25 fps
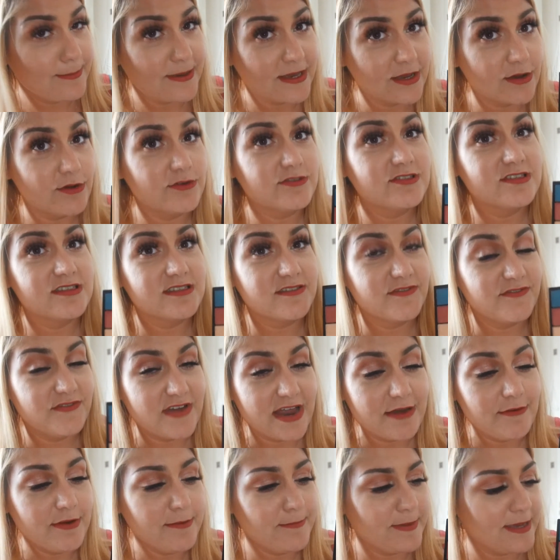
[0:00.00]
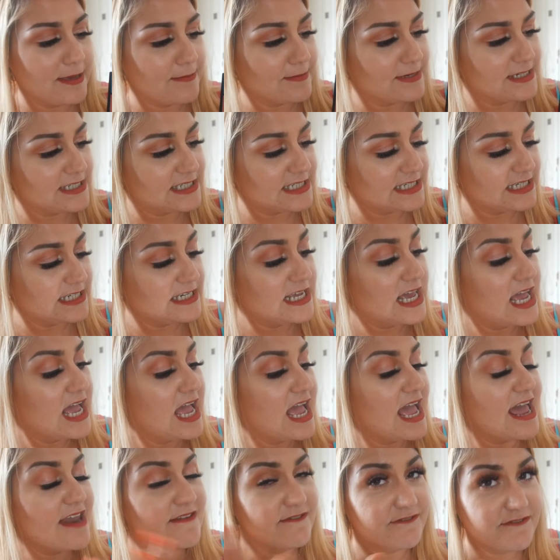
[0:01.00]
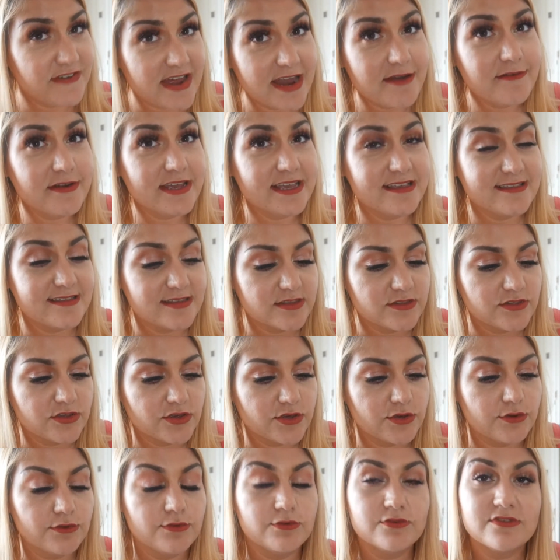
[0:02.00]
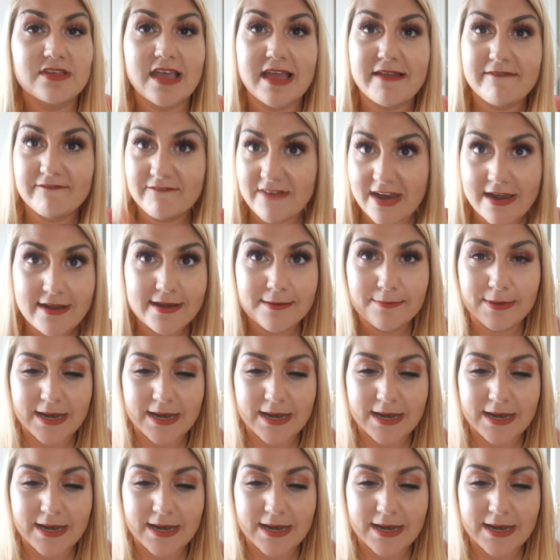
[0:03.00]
because it's very pigmented and very easy to use and very